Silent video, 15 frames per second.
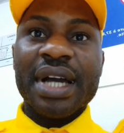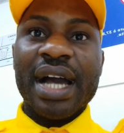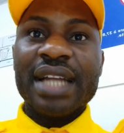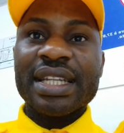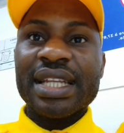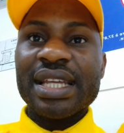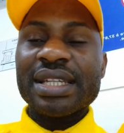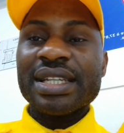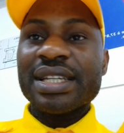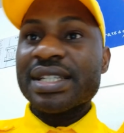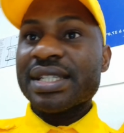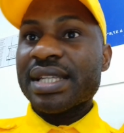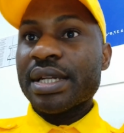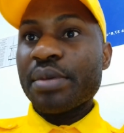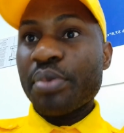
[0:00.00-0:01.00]
I think there
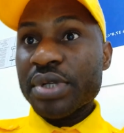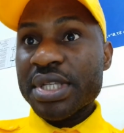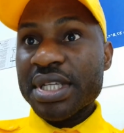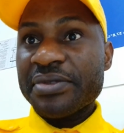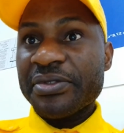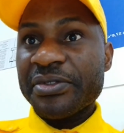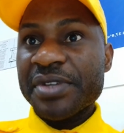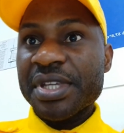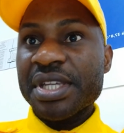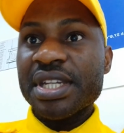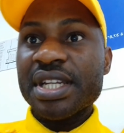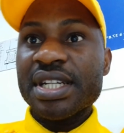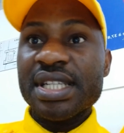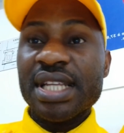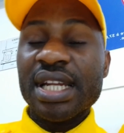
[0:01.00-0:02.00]
is a deposit fee,
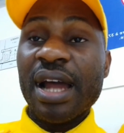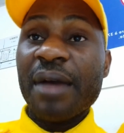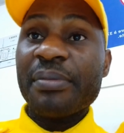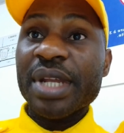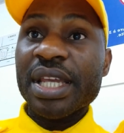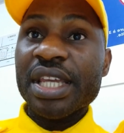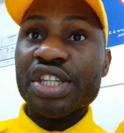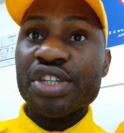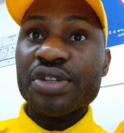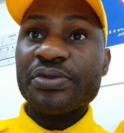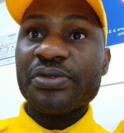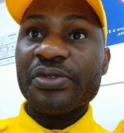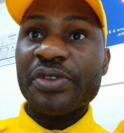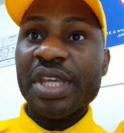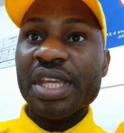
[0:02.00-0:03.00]
there is an application
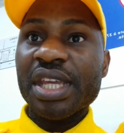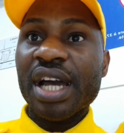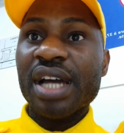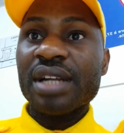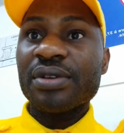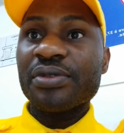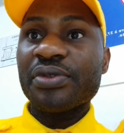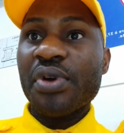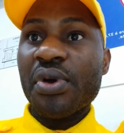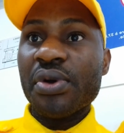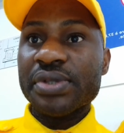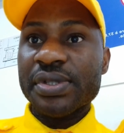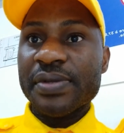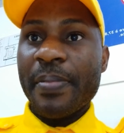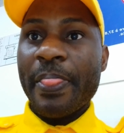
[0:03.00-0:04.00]
fee, and of
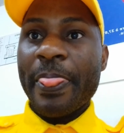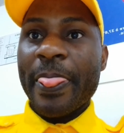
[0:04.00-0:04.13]
course